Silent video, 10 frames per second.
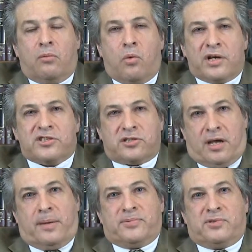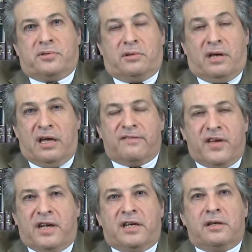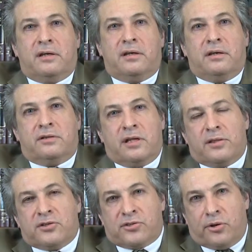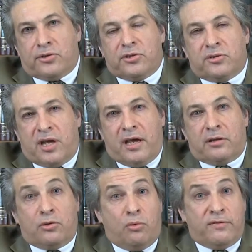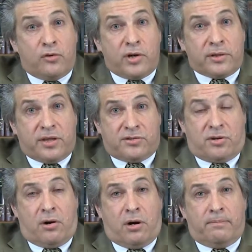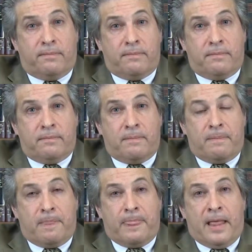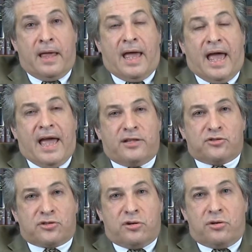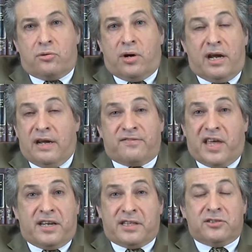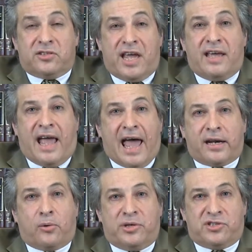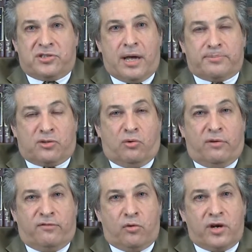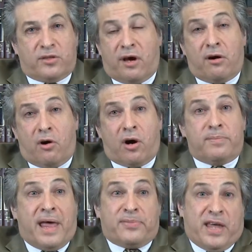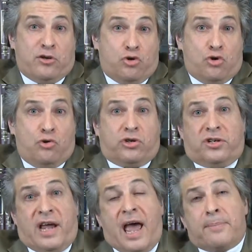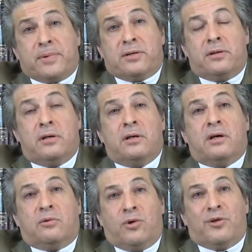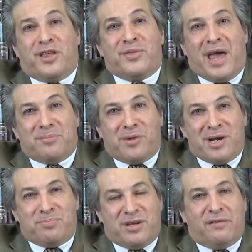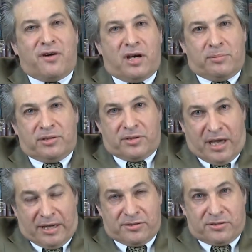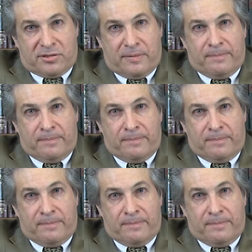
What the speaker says: what steps, if any, did the surgeon take to avoid this harm? And so if they didn't take adequate steps to avoid the harm that they knew could happen, well, then that might be a viable case.